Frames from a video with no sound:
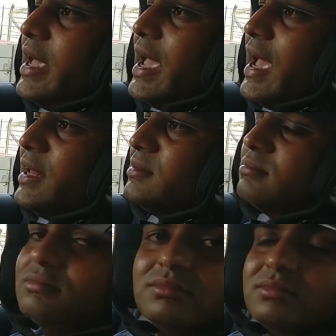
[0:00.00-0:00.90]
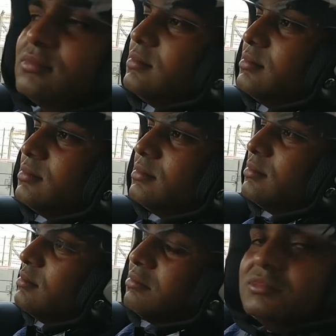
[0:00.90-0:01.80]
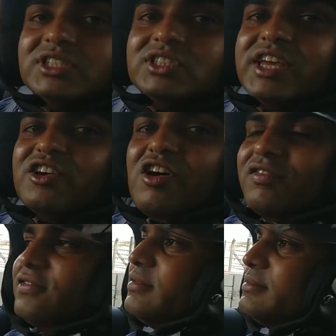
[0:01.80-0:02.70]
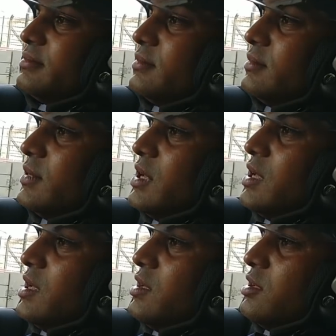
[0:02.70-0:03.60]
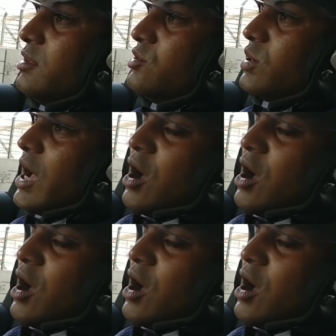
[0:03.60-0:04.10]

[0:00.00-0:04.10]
and just take off. So car